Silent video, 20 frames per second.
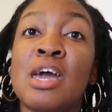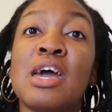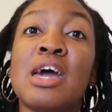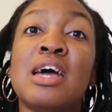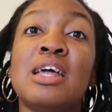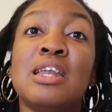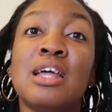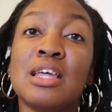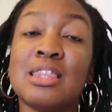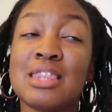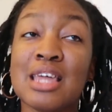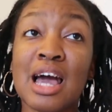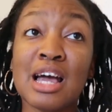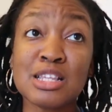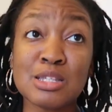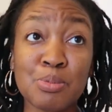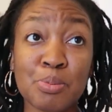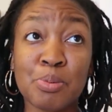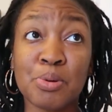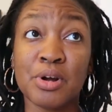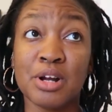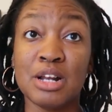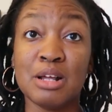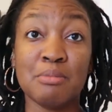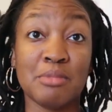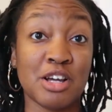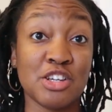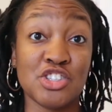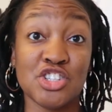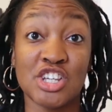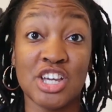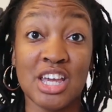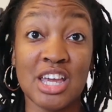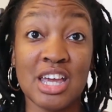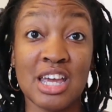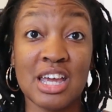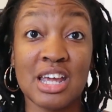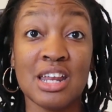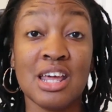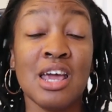And that's pretty much
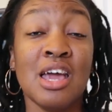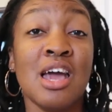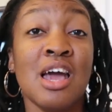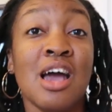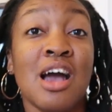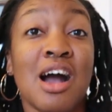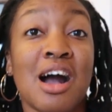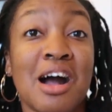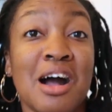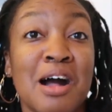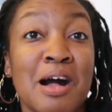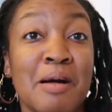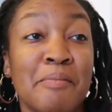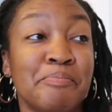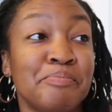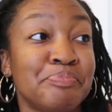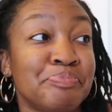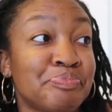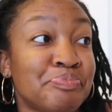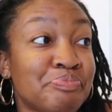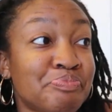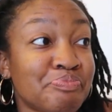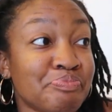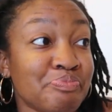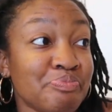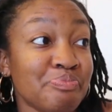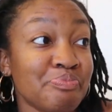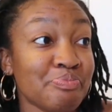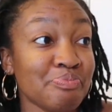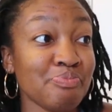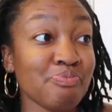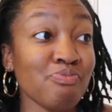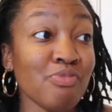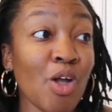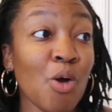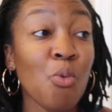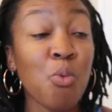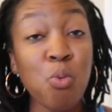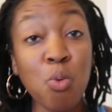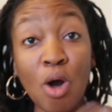it.
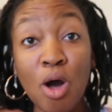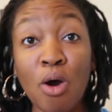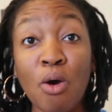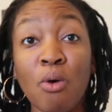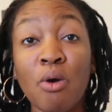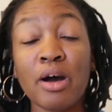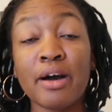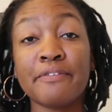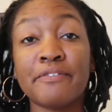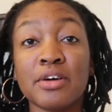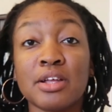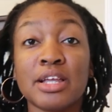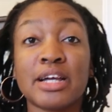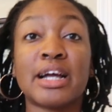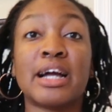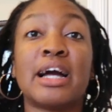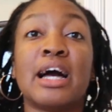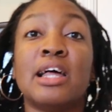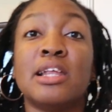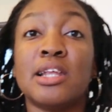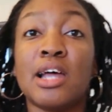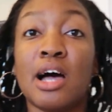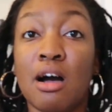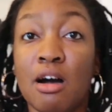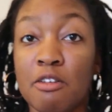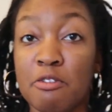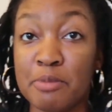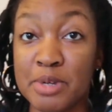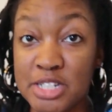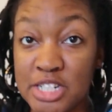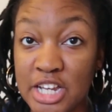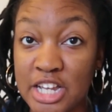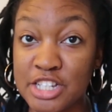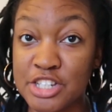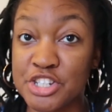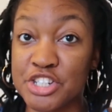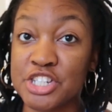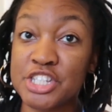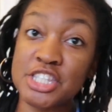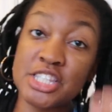Whoa, I felt like I got a lot off my
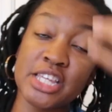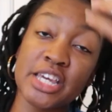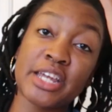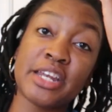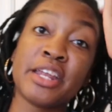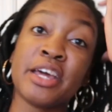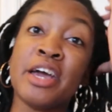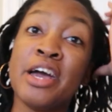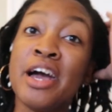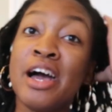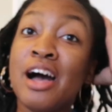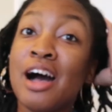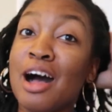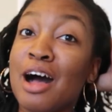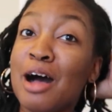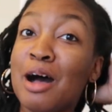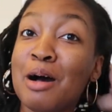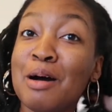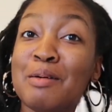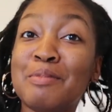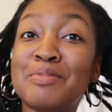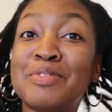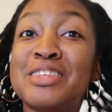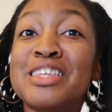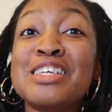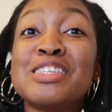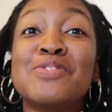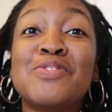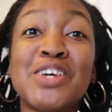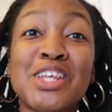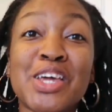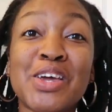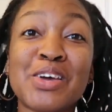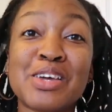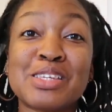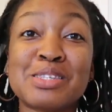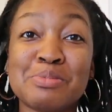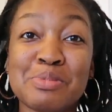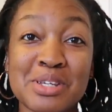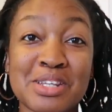chest just then. This video
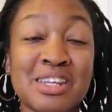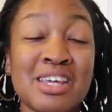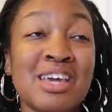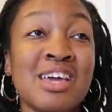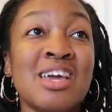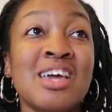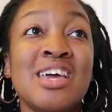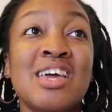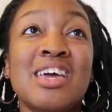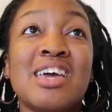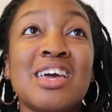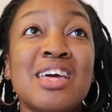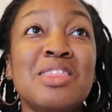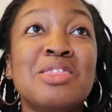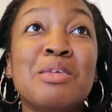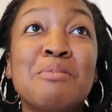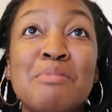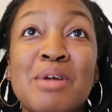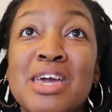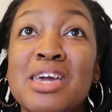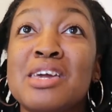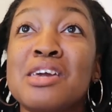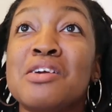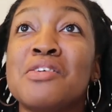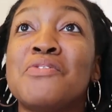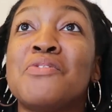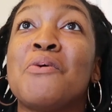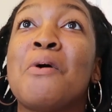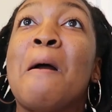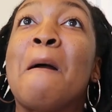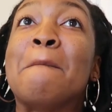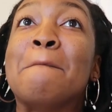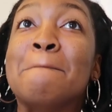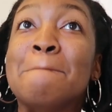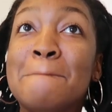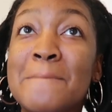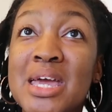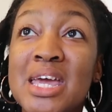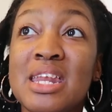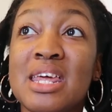has been in the making for a
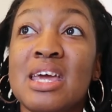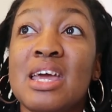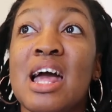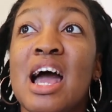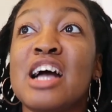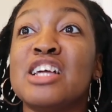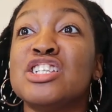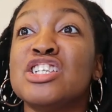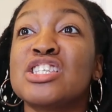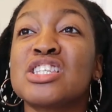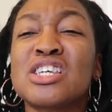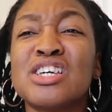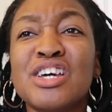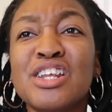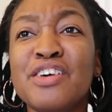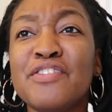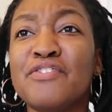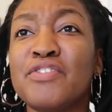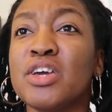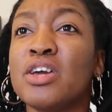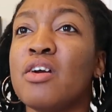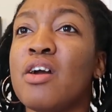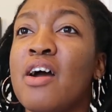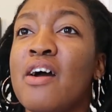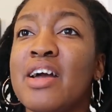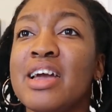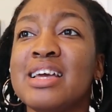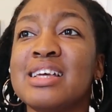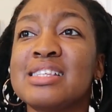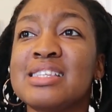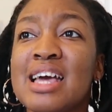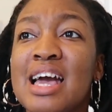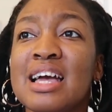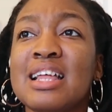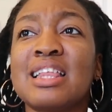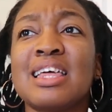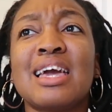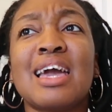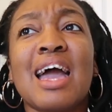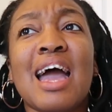minute. I just couldn't figure out
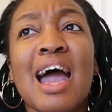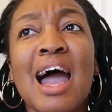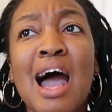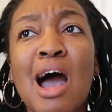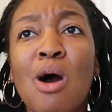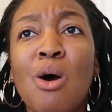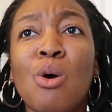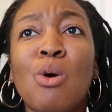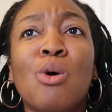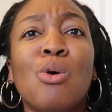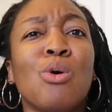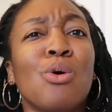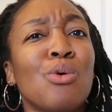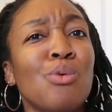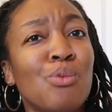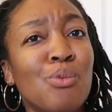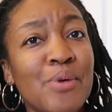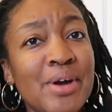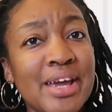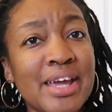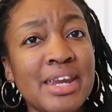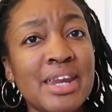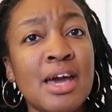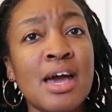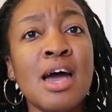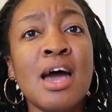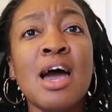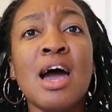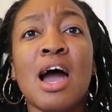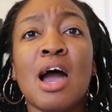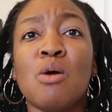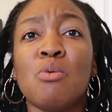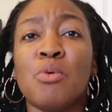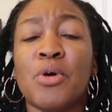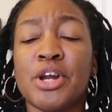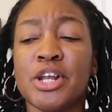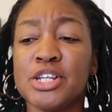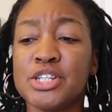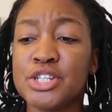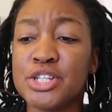exactly how or when I
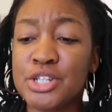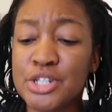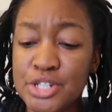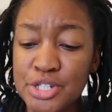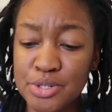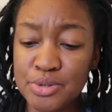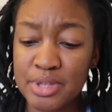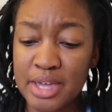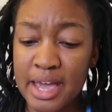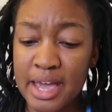wanted to do